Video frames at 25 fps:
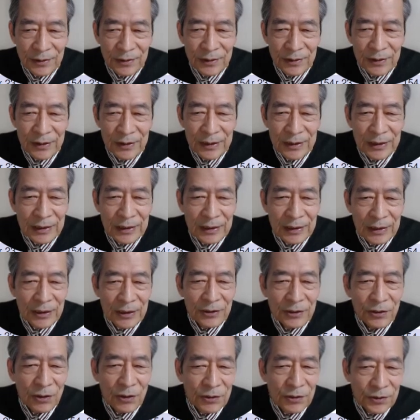is
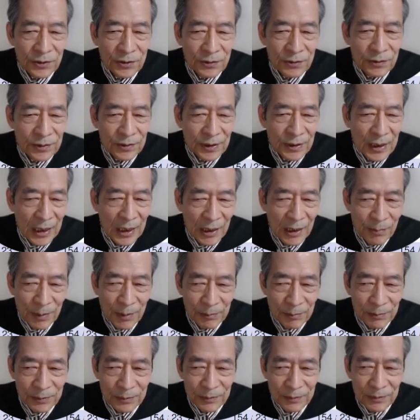also derivable
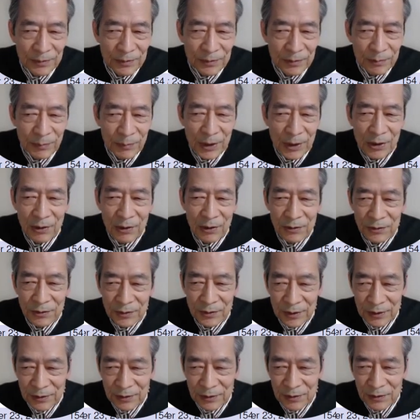because this
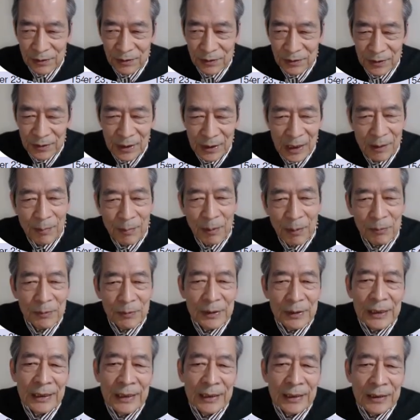is derivable.
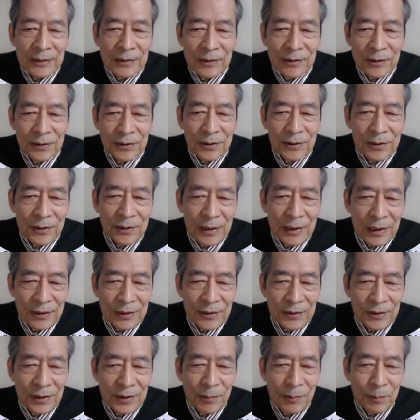This is a
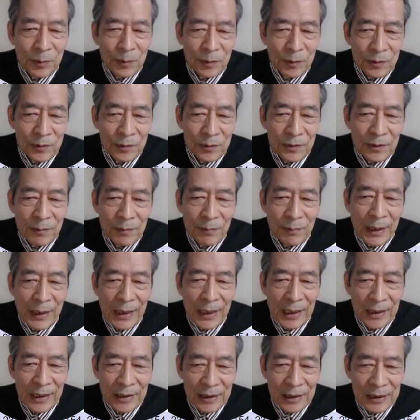simple
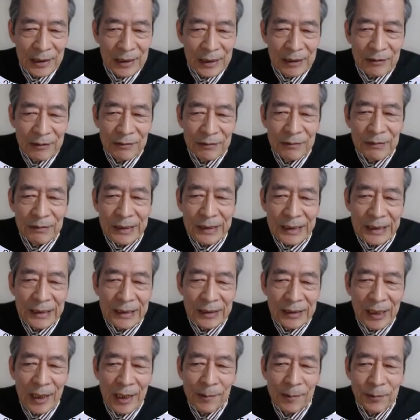mechanical type
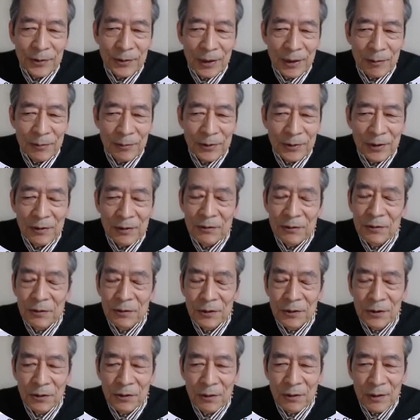substitution
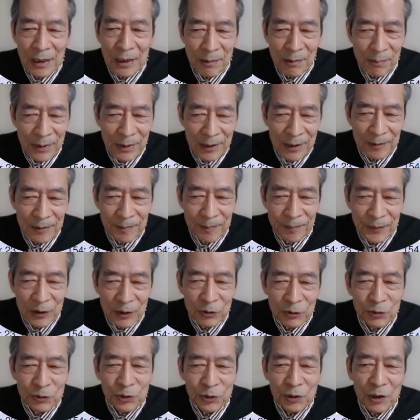lemma
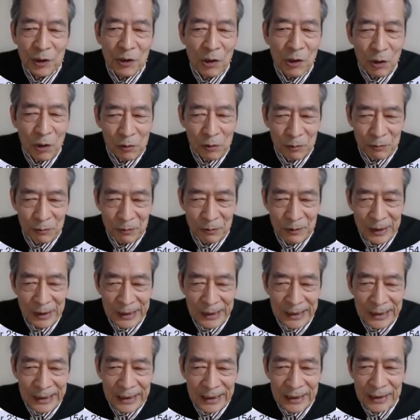usually hold
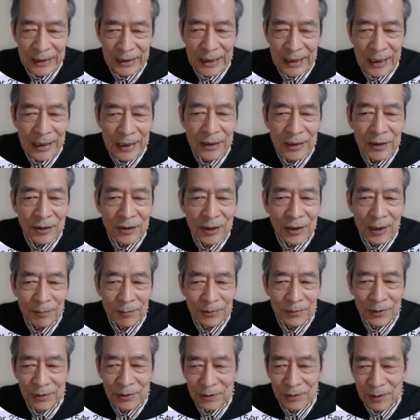in any type
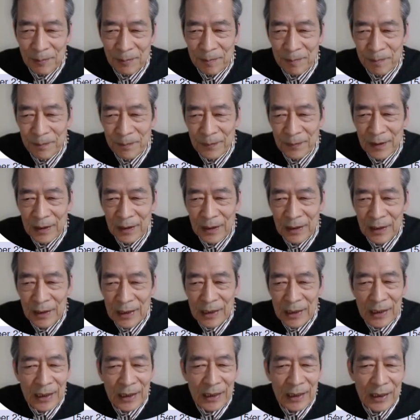system,
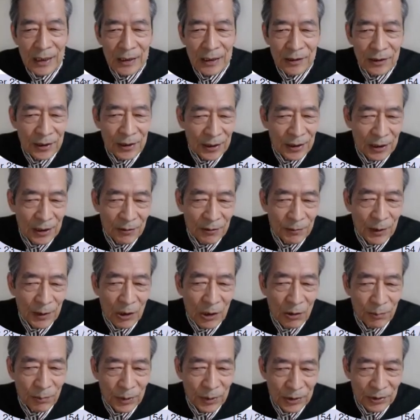and here we
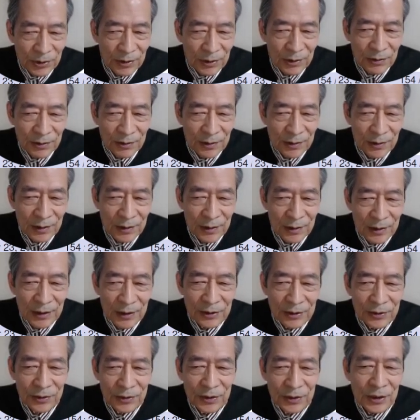omitted its
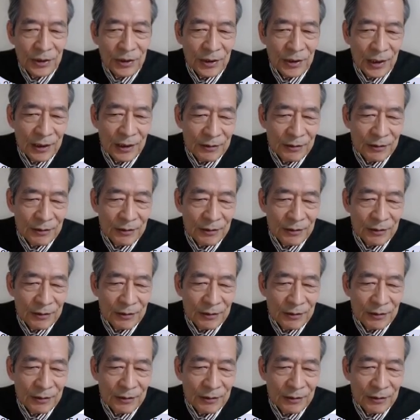details.